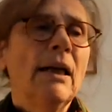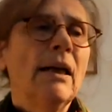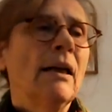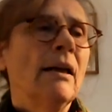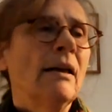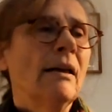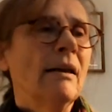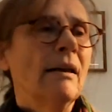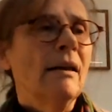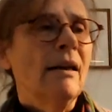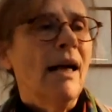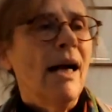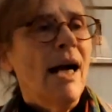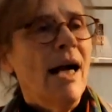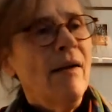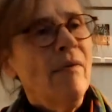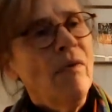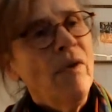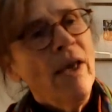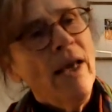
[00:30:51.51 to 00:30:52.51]

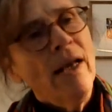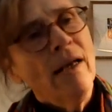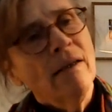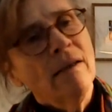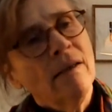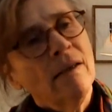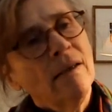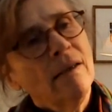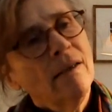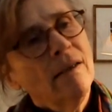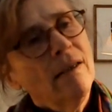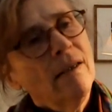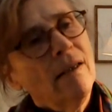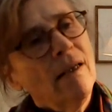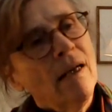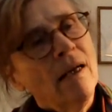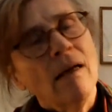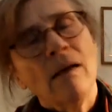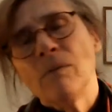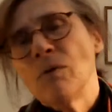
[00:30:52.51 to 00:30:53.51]
And then
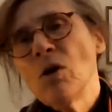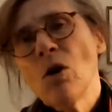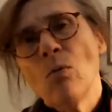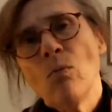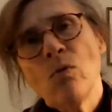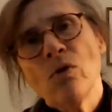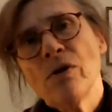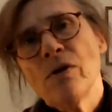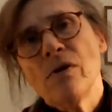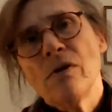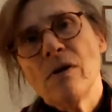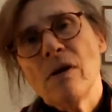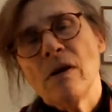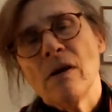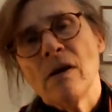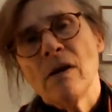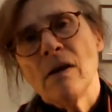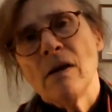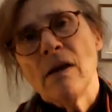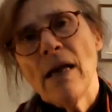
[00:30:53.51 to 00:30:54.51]
Tom was
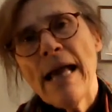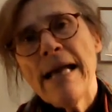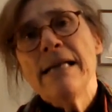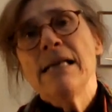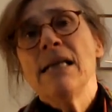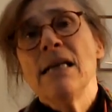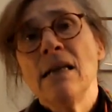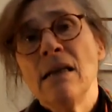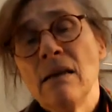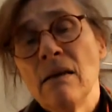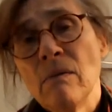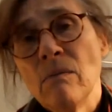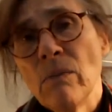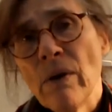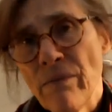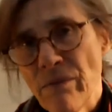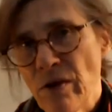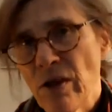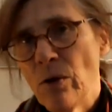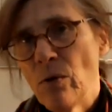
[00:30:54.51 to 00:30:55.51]
18
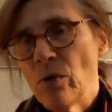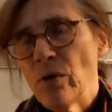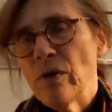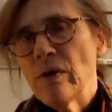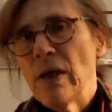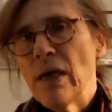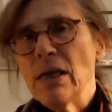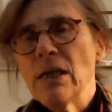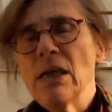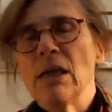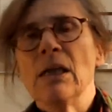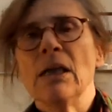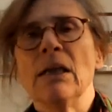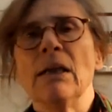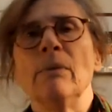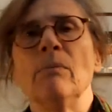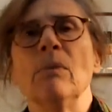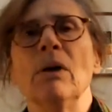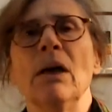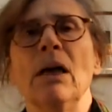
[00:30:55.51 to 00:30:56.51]
months old at that
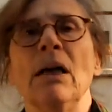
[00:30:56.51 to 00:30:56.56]
time,